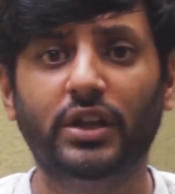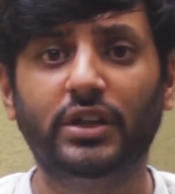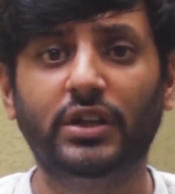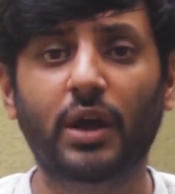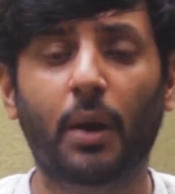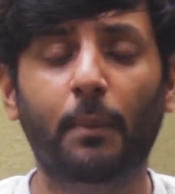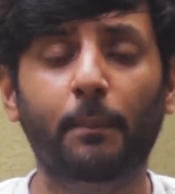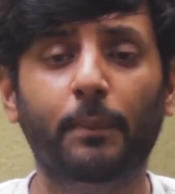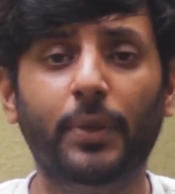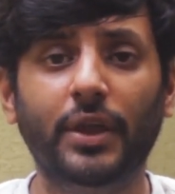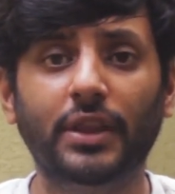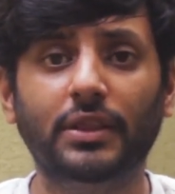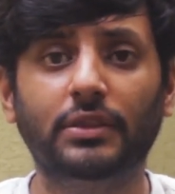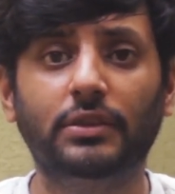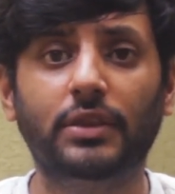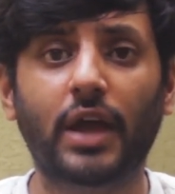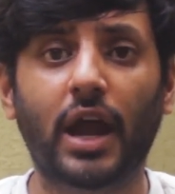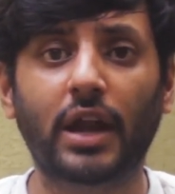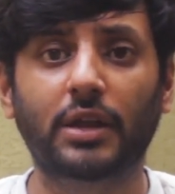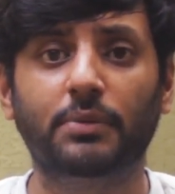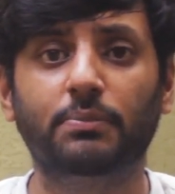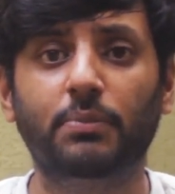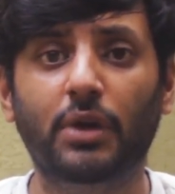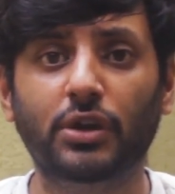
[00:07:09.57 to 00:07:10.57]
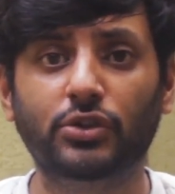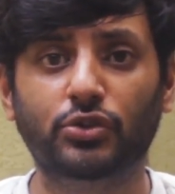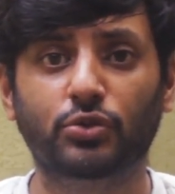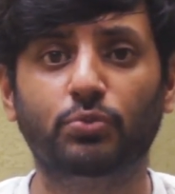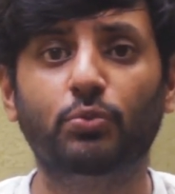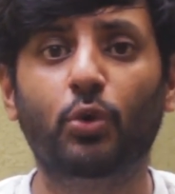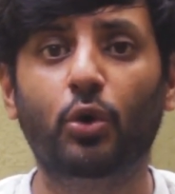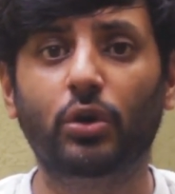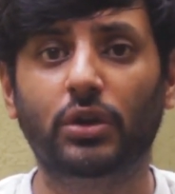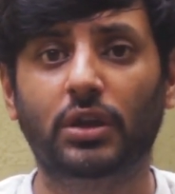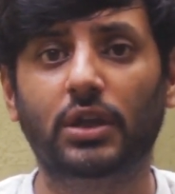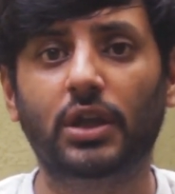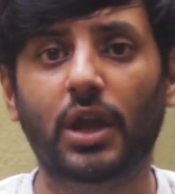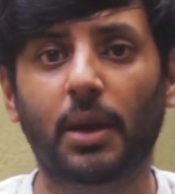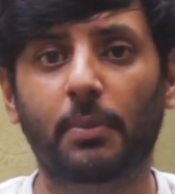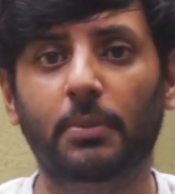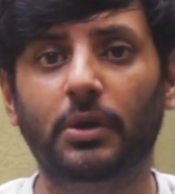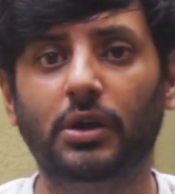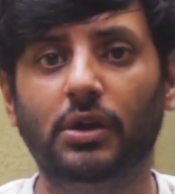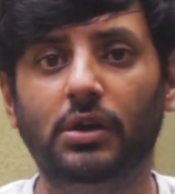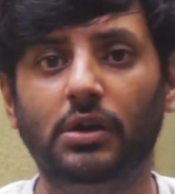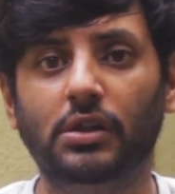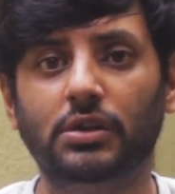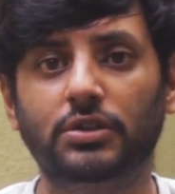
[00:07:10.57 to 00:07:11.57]
we are dumping that much more
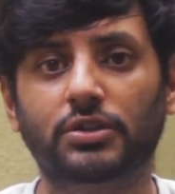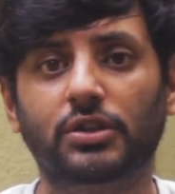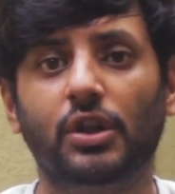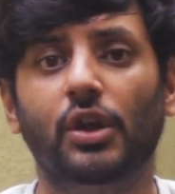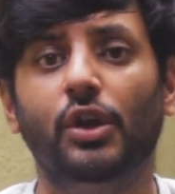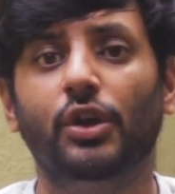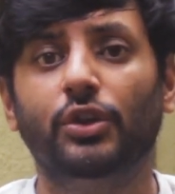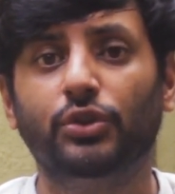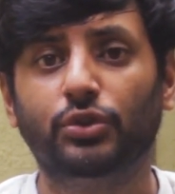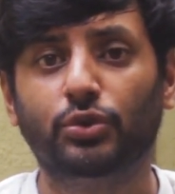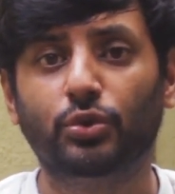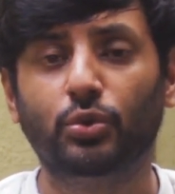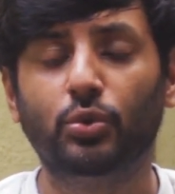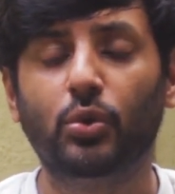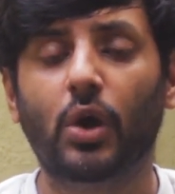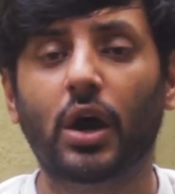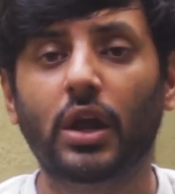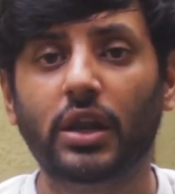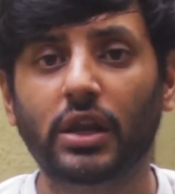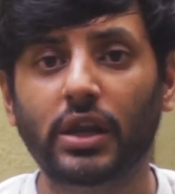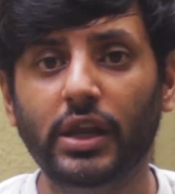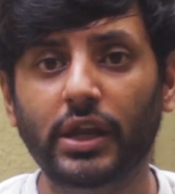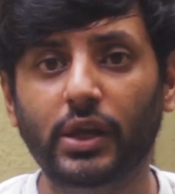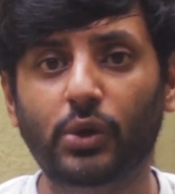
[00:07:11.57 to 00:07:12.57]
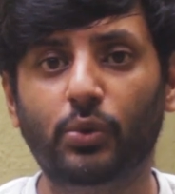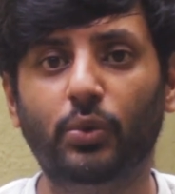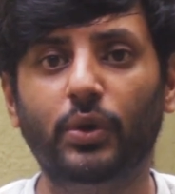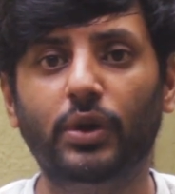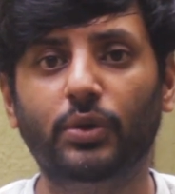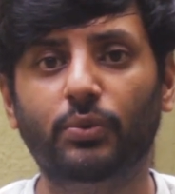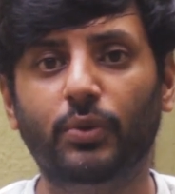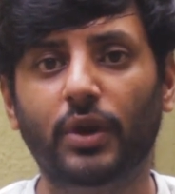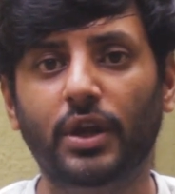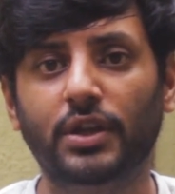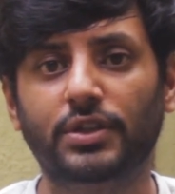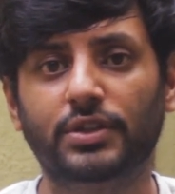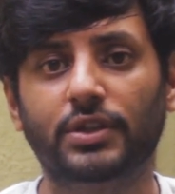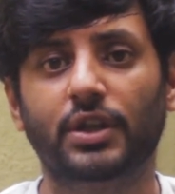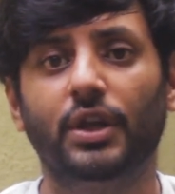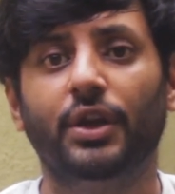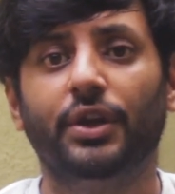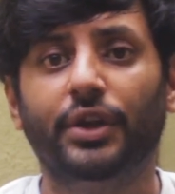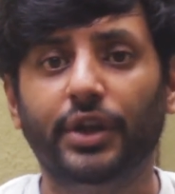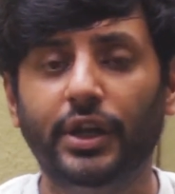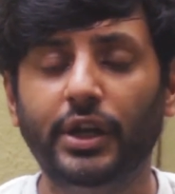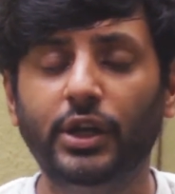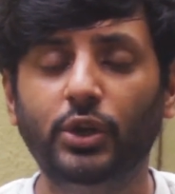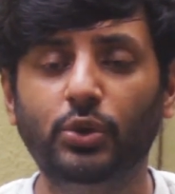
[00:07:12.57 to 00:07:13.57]
chemicals through our liquid
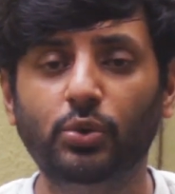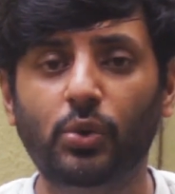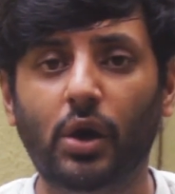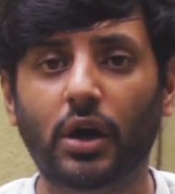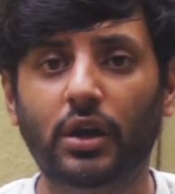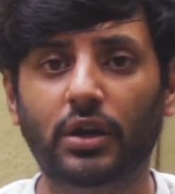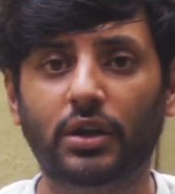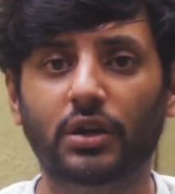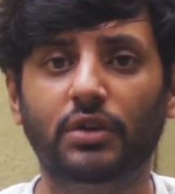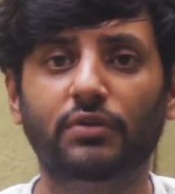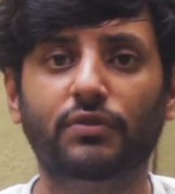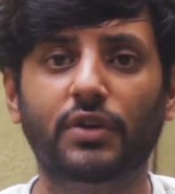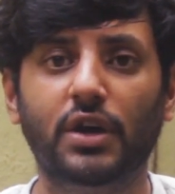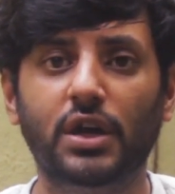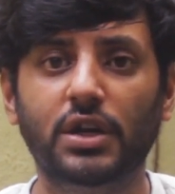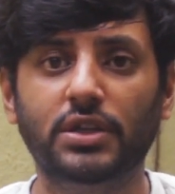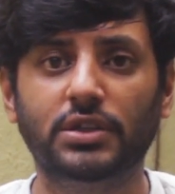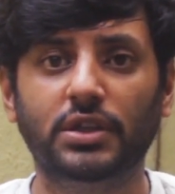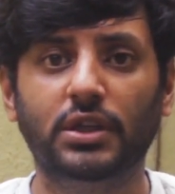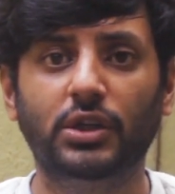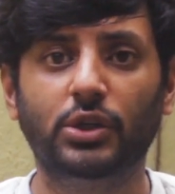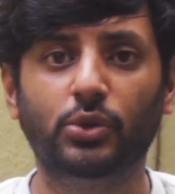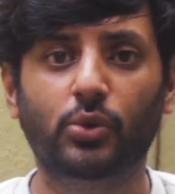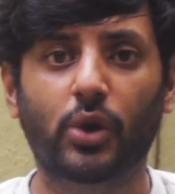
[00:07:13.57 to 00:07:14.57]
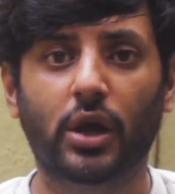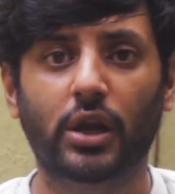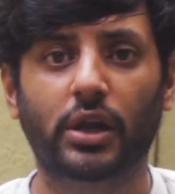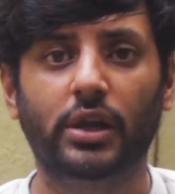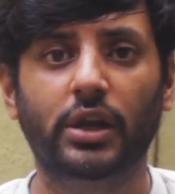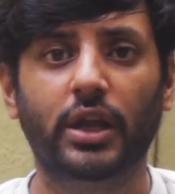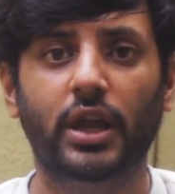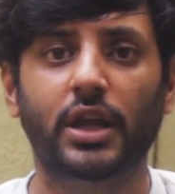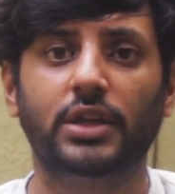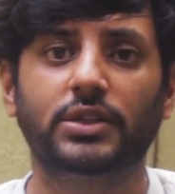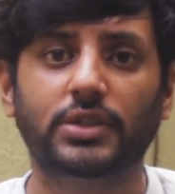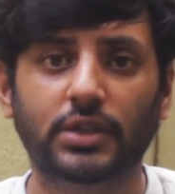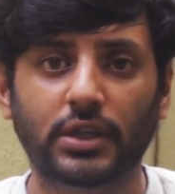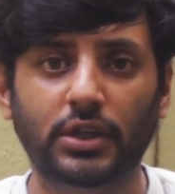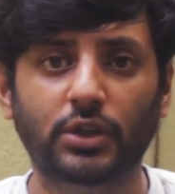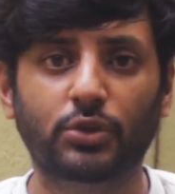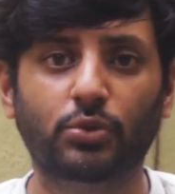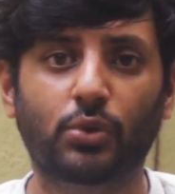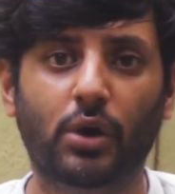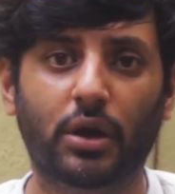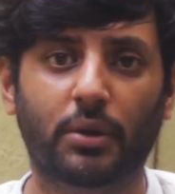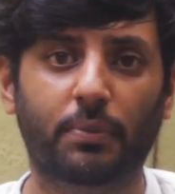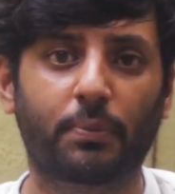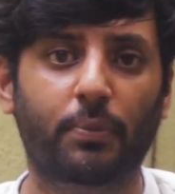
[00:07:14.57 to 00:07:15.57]
waste into our rivers, into our
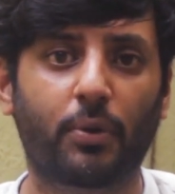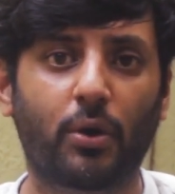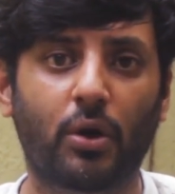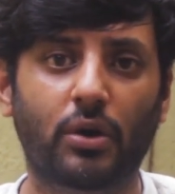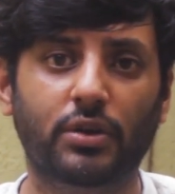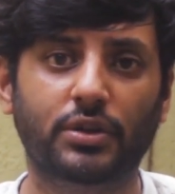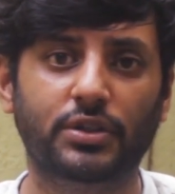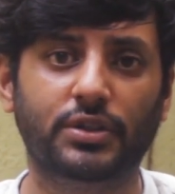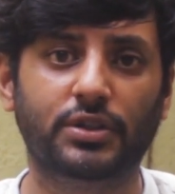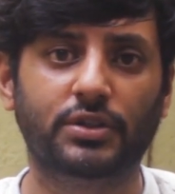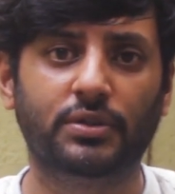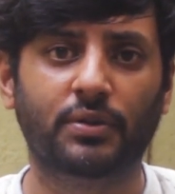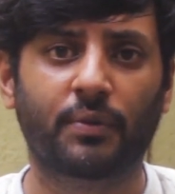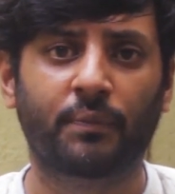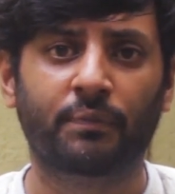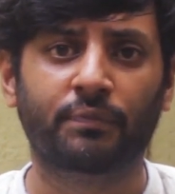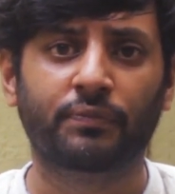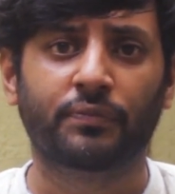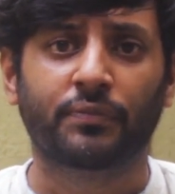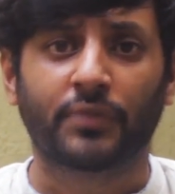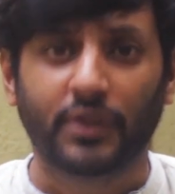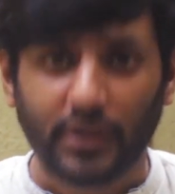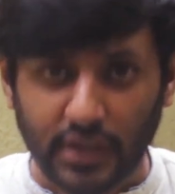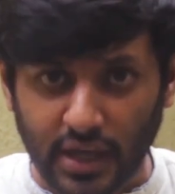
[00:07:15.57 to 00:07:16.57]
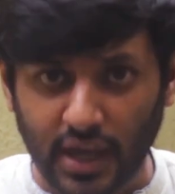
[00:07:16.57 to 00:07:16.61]
lakes, into our ponds.